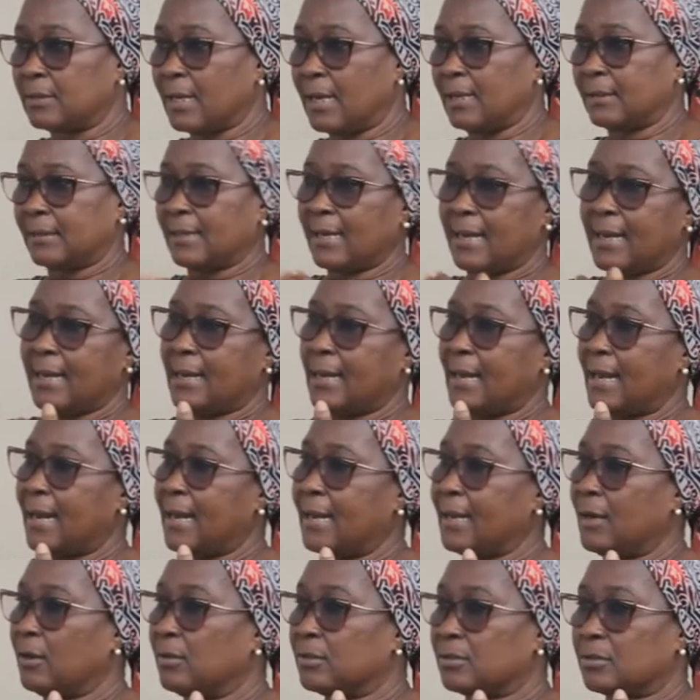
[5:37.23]
And
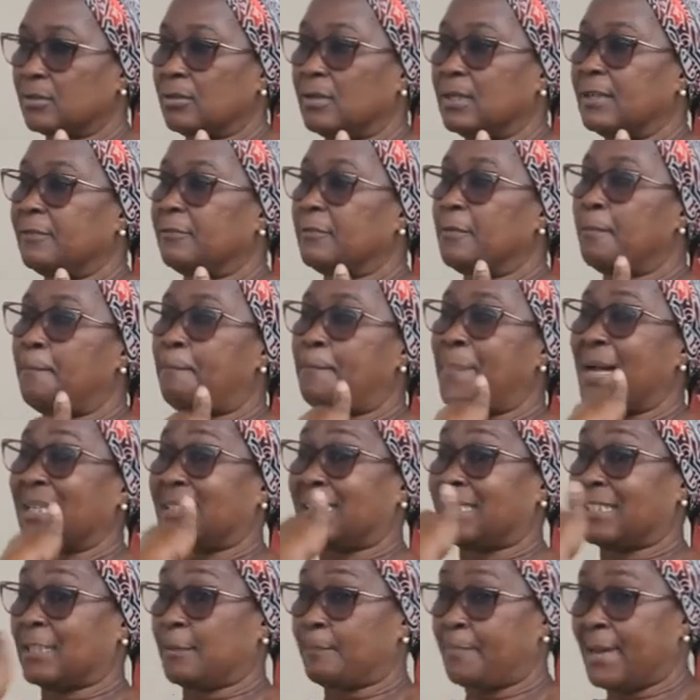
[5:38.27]
I also even
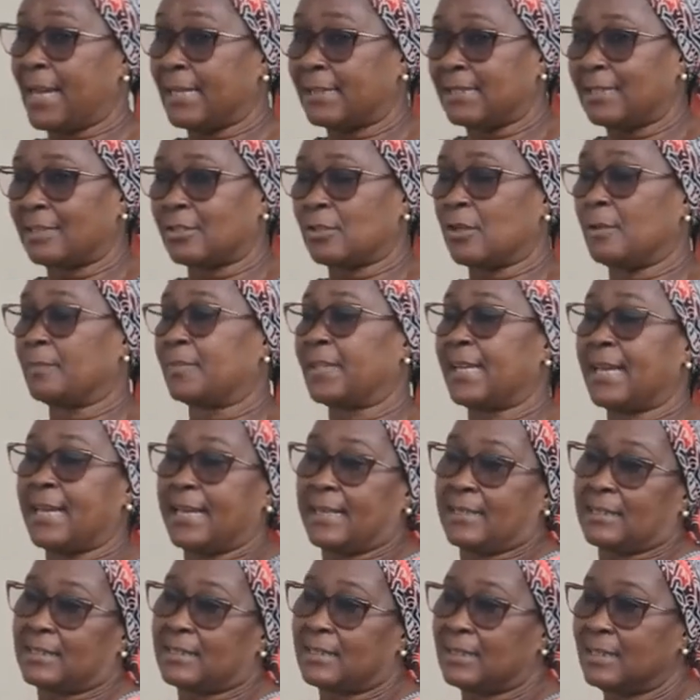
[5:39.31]
participate in some
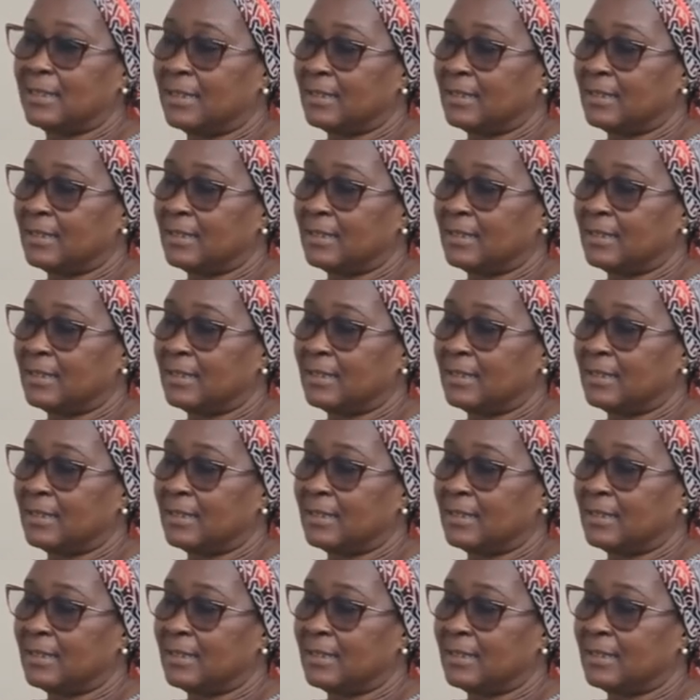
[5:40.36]
things